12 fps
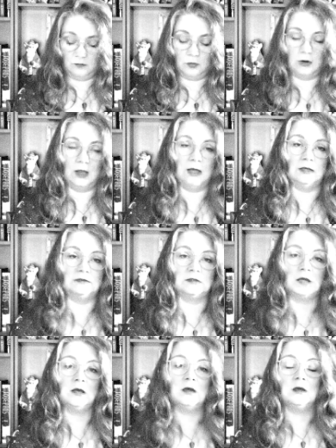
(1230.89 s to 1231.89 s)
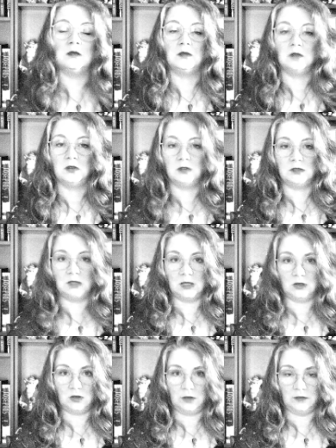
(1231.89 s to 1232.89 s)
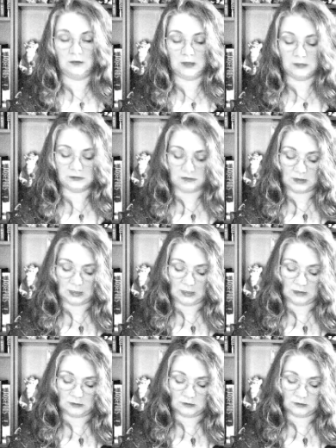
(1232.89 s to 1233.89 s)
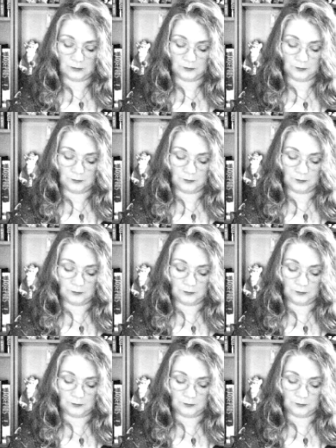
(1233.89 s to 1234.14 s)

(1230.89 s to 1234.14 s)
praise, think on these things.